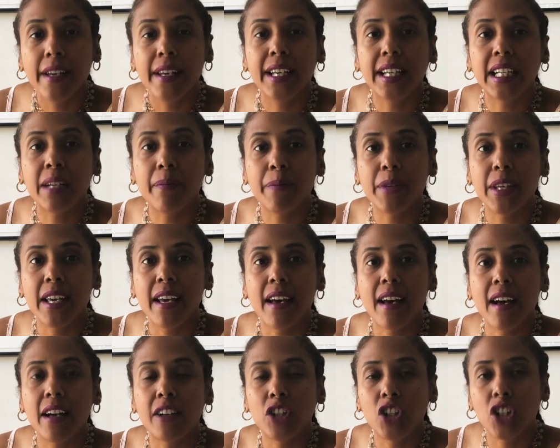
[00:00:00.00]
it can be
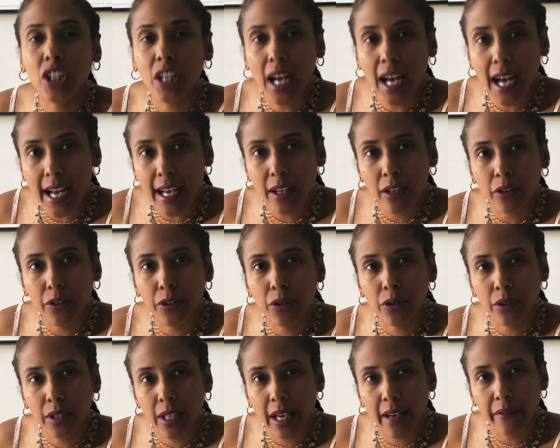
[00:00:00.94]
a child
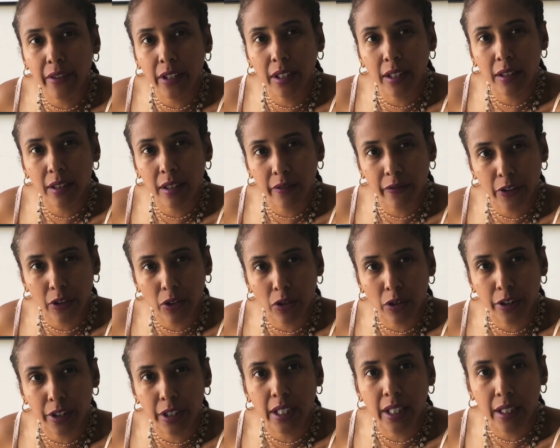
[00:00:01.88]
who's having a
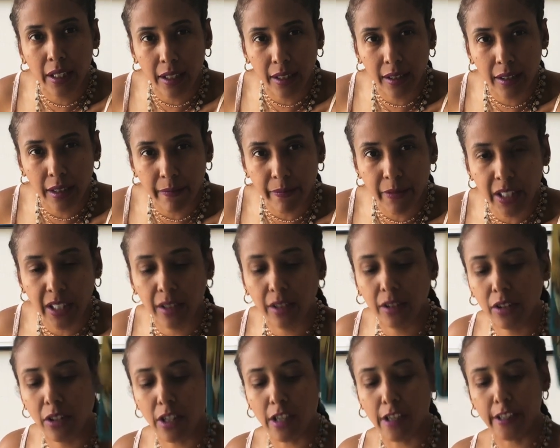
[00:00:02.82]
difficulty getting something
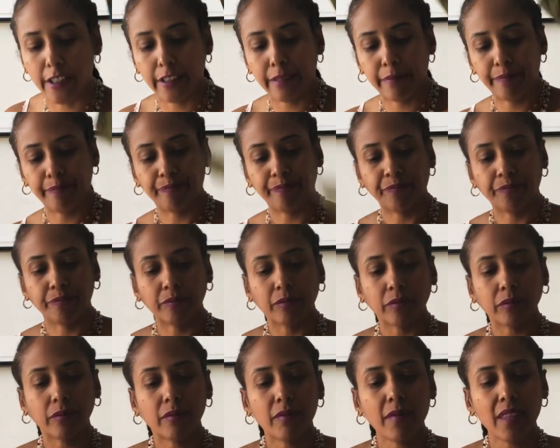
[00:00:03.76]
started.
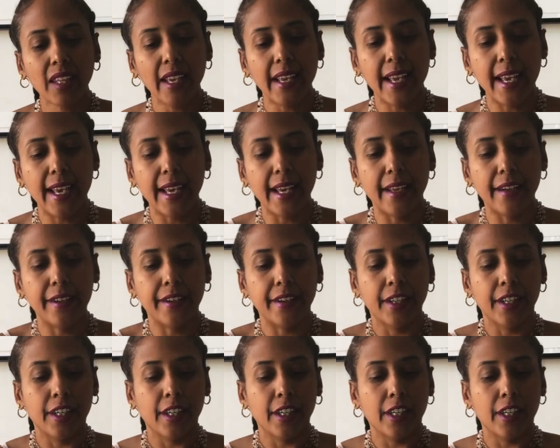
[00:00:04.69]
And